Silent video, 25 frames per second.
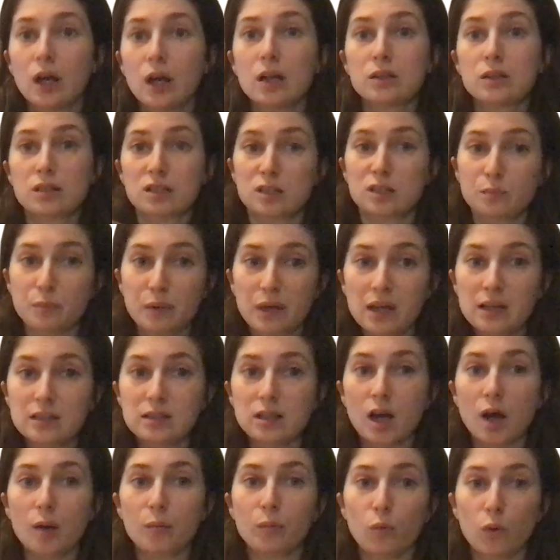To speed
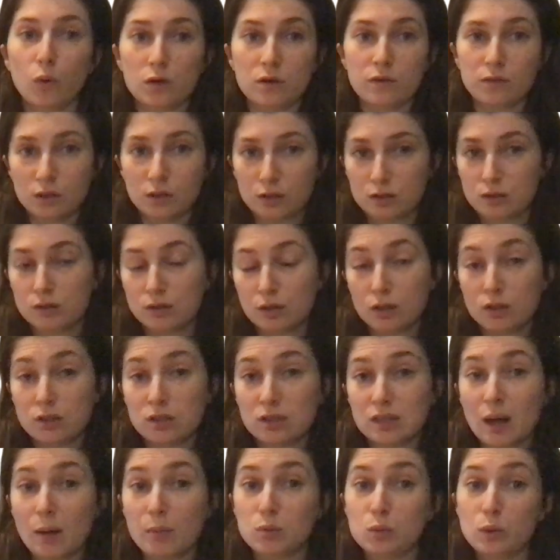up one of the, the
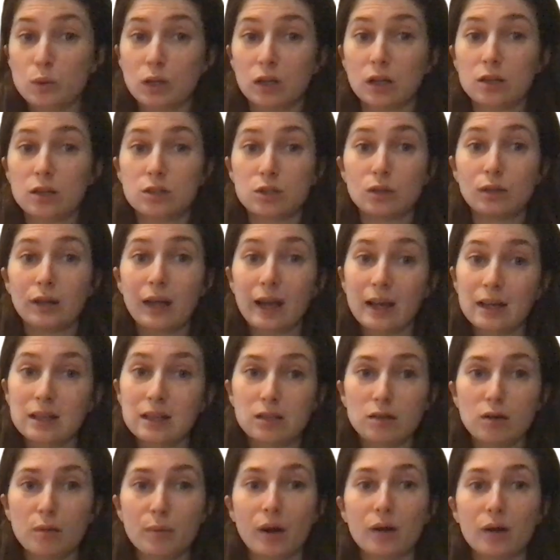steps we're going to do
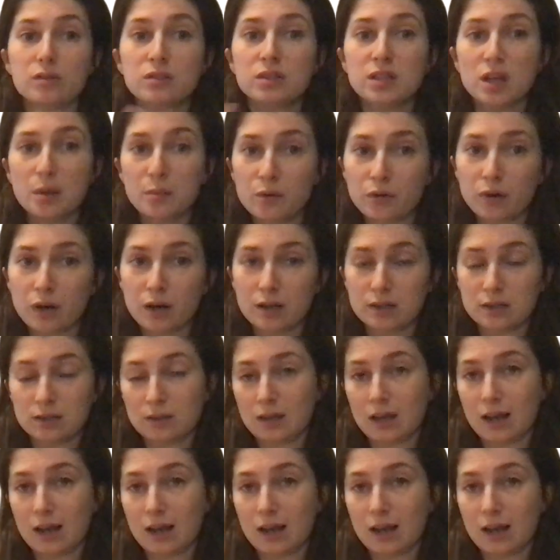later about summarizing the